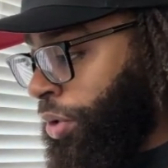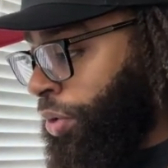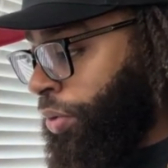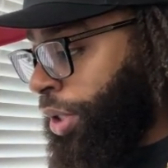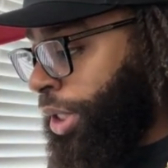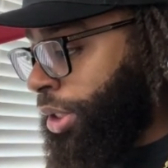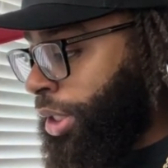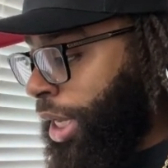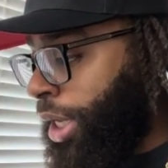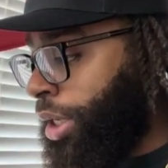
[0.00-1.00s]

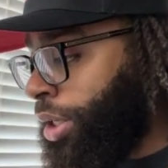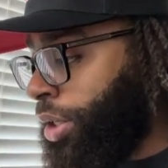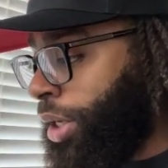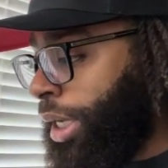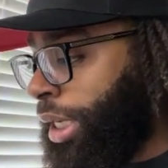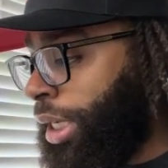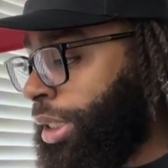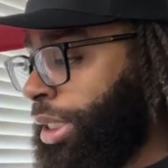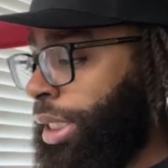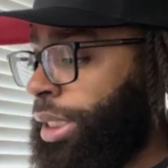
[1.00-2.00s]
reinstate your
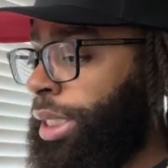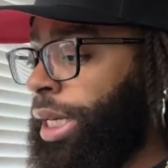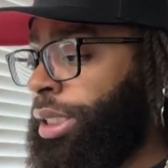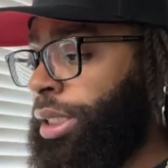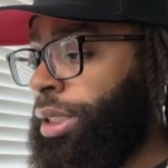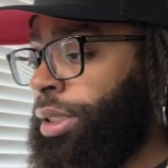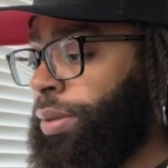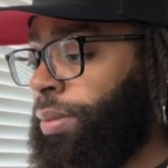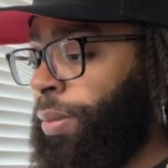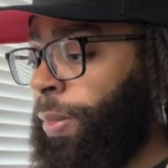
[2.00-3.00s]
LLC in Texas,
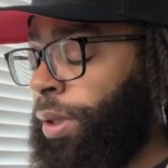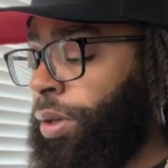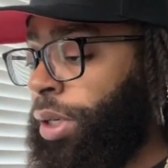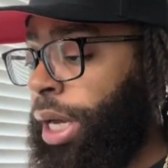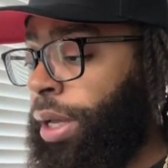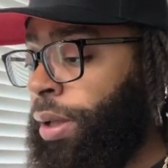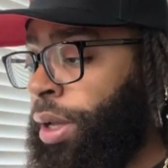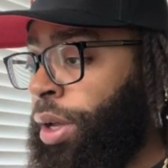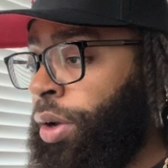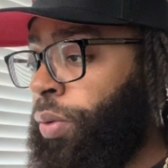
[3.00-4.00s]
okay?
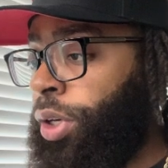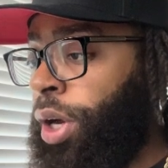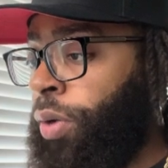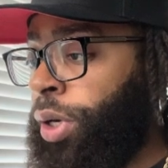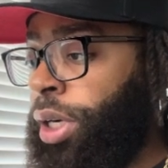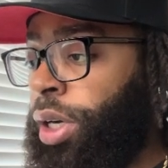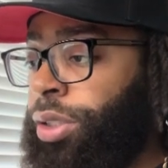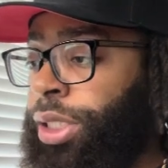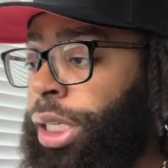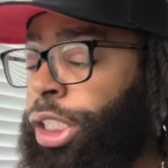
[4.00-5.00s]
We don't wanna go
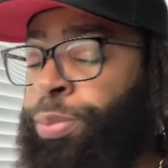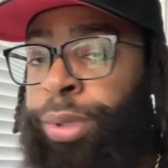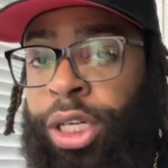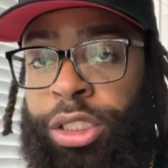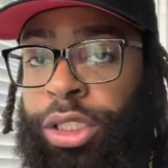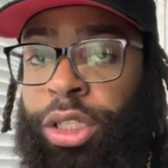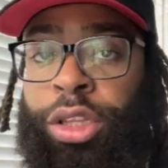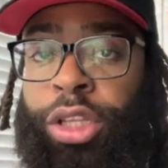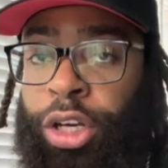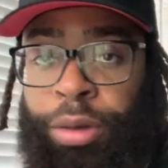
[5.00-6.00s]
to these
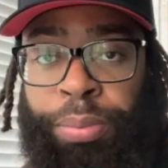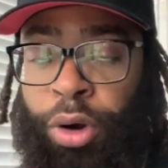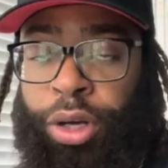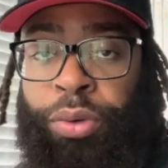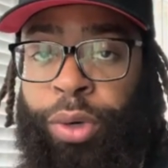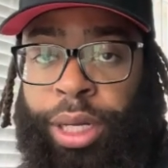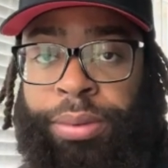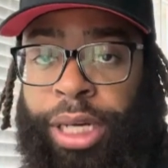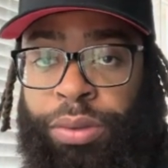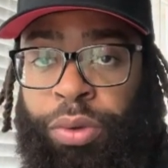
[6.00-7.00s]
sponsored third-party
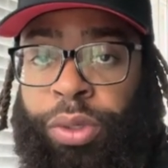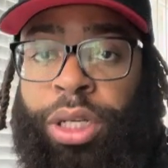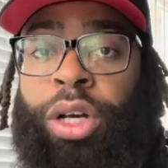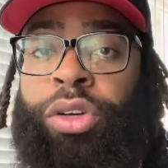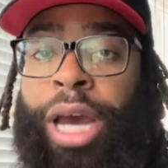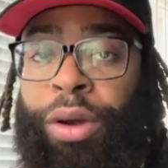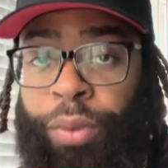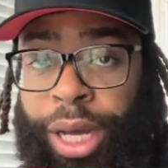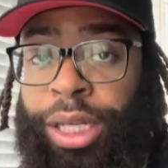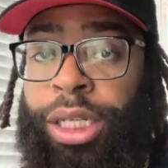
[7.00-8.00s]
websites. We wanna go
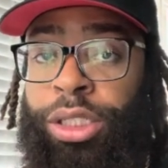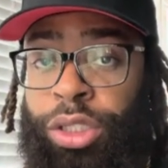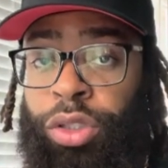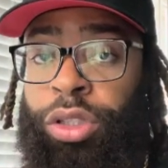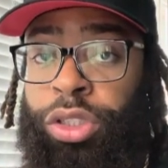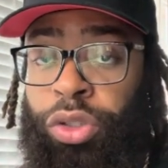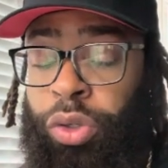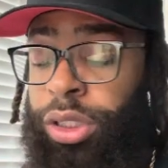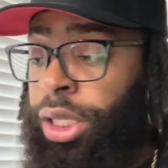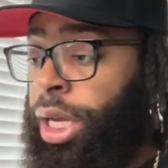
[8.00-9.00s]
directly to the
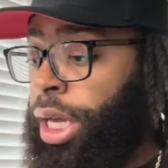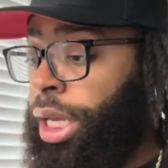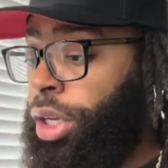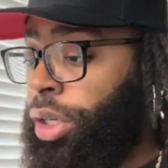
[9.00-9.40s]
source. And your